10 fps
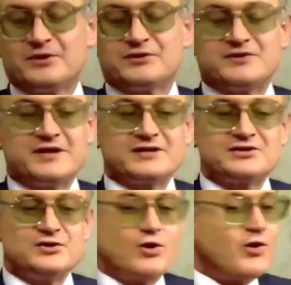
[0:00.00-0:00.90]
Because there
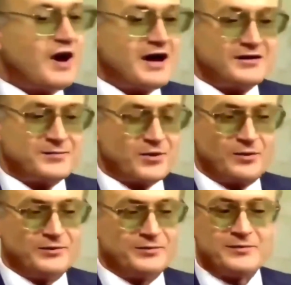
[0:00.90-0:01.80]
is no other
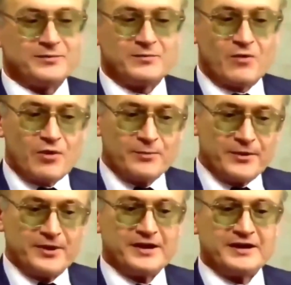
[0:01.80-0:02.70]
problem more
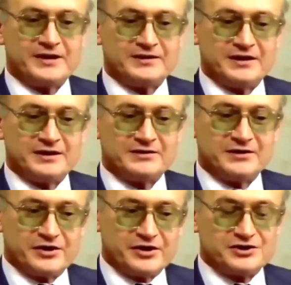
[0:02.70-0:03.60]
burning and,
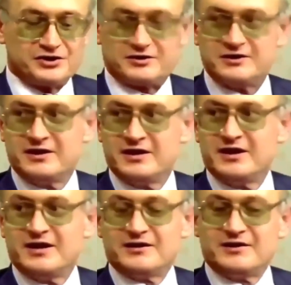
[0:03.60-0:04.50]
and urgent
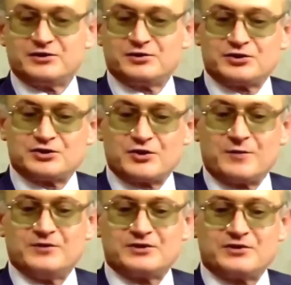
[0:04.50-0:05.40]
than to
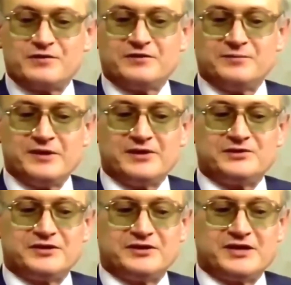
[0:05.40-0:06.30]
stop the Soviet
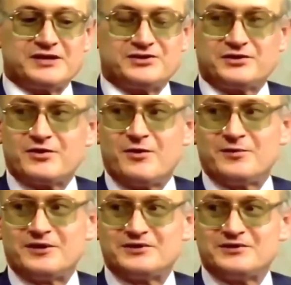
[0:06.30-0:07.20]
military-industrial
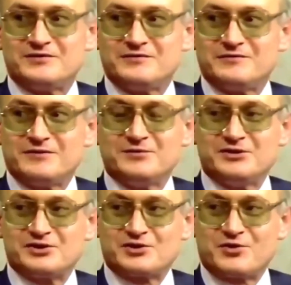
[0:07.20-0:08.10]
complex
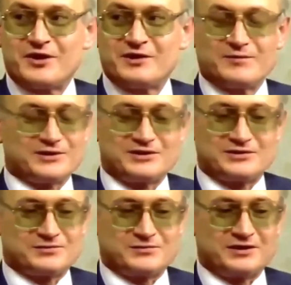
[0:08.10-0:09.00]
from destroying what
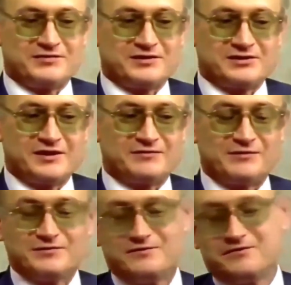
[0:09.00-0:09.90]
is, whatever is
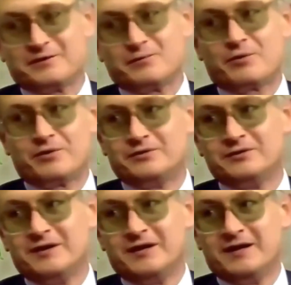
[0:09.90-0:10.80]
left of the free
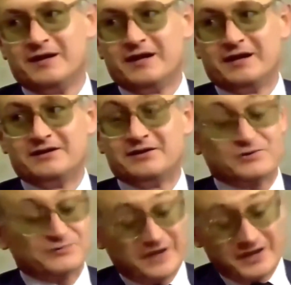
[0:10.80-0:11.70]
world. And
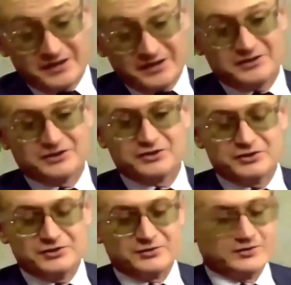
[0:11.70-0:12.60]
it is very easy
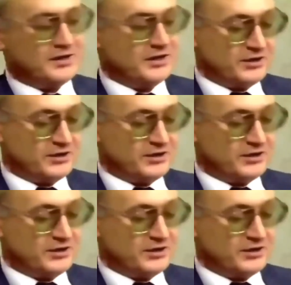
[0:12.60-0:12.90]
to do.